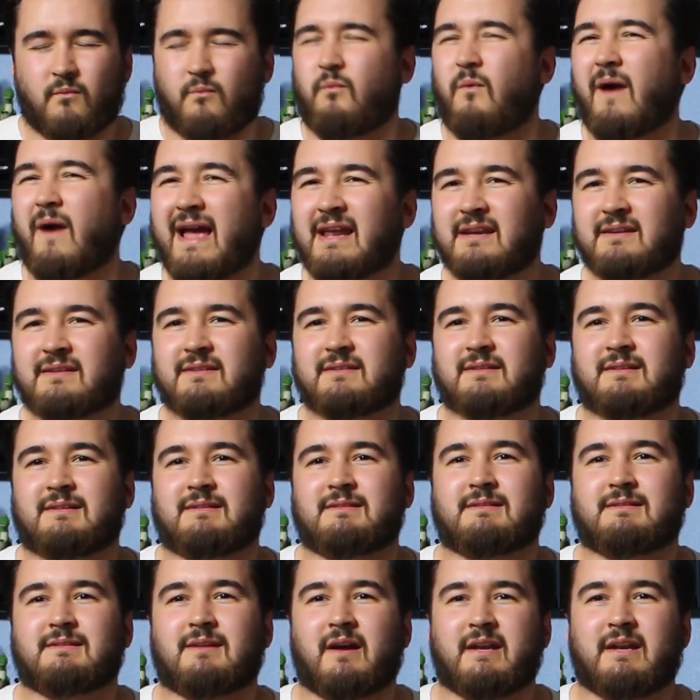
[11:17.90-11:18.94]
when
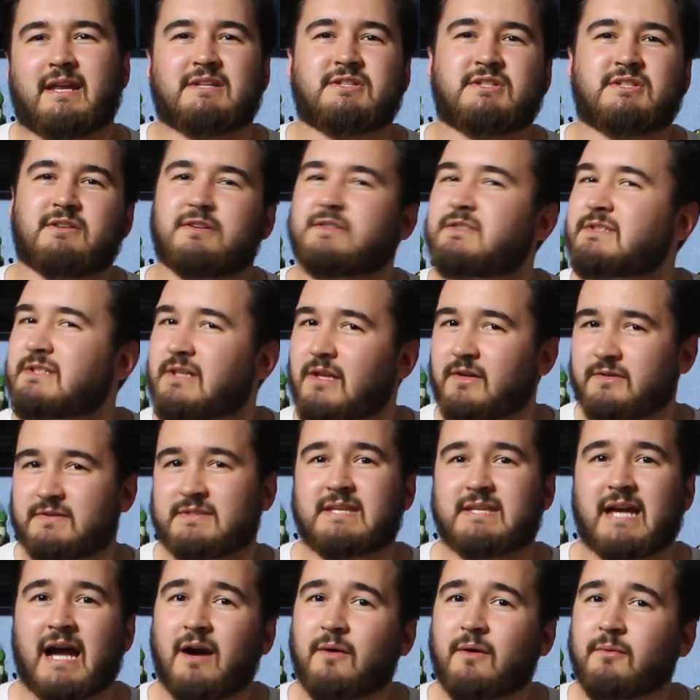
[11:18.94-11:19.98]
Lionhead Studios
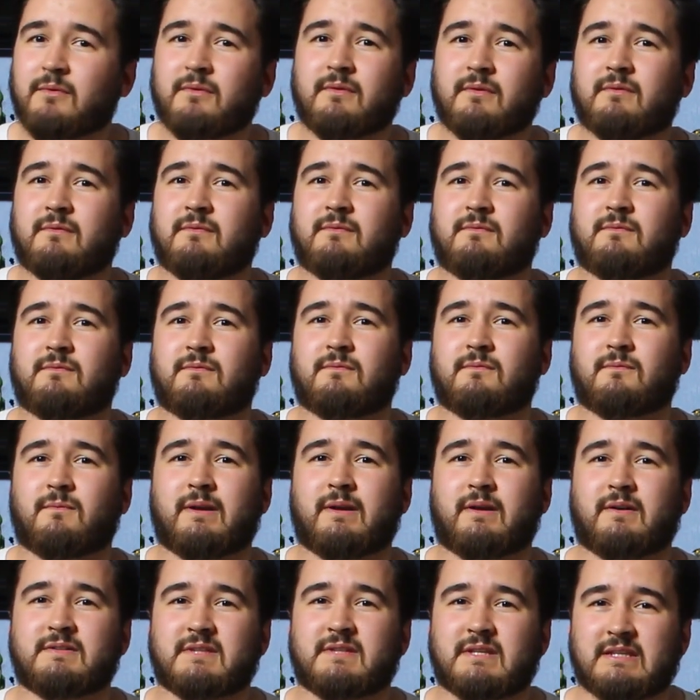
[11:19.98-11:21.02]
closed down
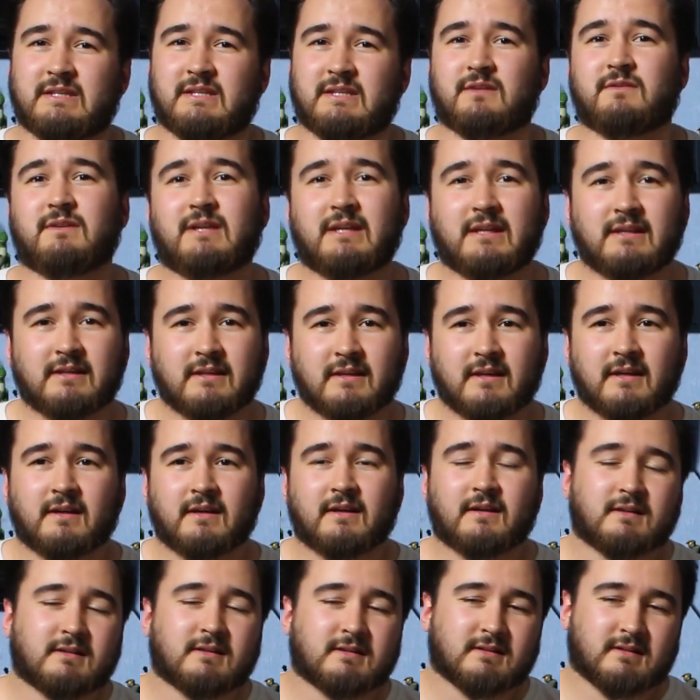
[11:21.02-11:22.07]
when I was at uni,
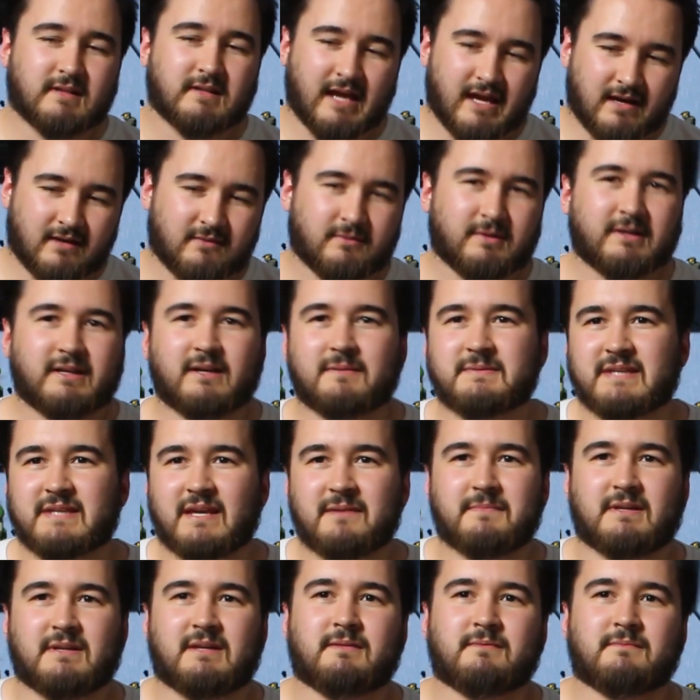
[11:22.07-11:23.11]
that really
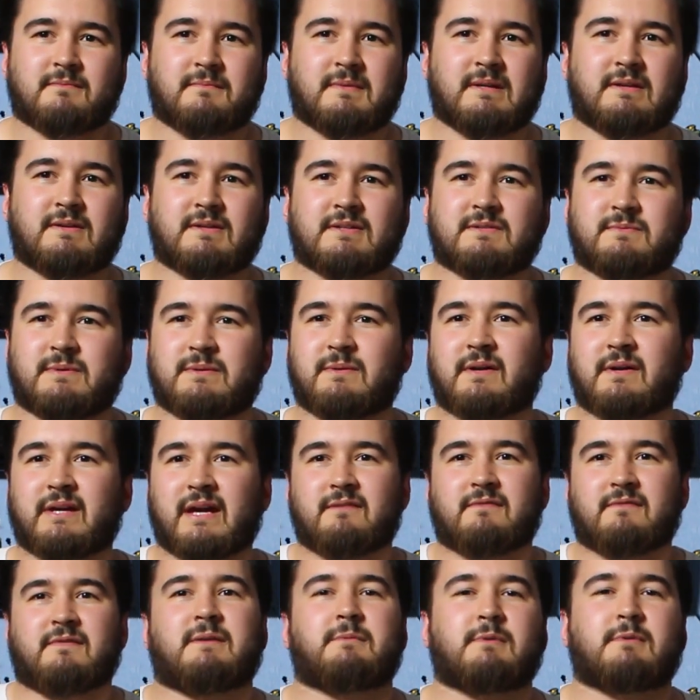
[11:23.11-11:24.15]
upset me, because we weren't
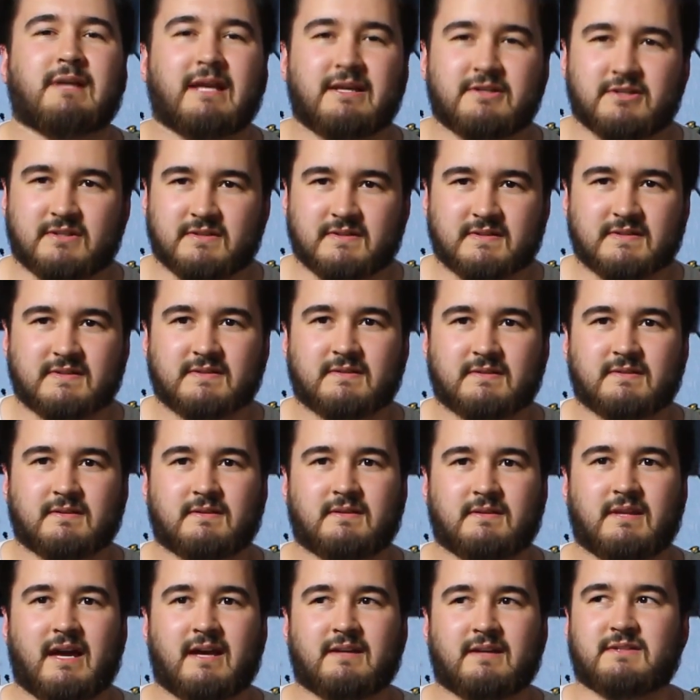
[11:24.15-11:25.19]
getting Fable Legends.
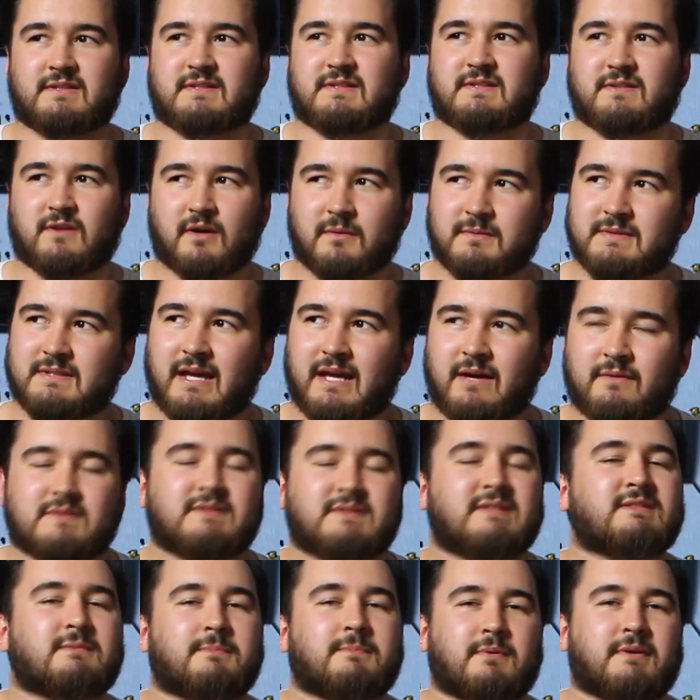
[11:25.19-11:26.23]
That just stopped, and that was
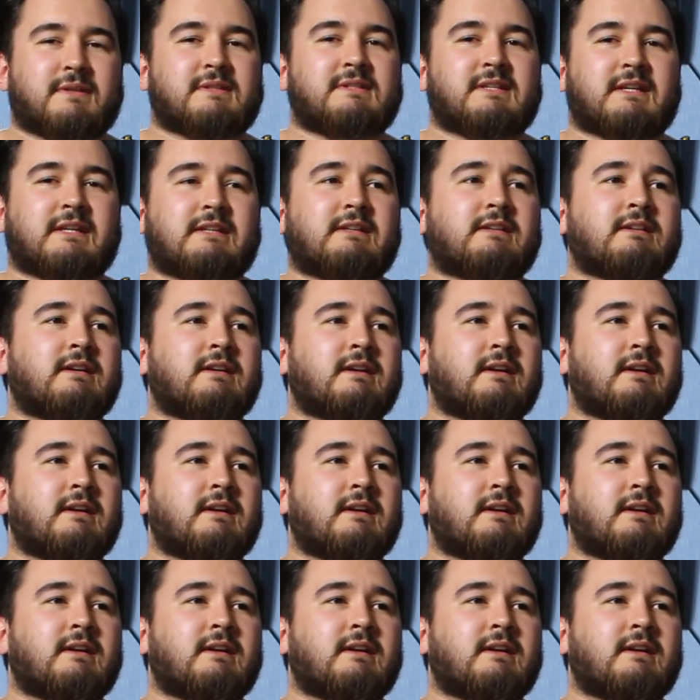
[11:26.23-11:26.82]
disappointing.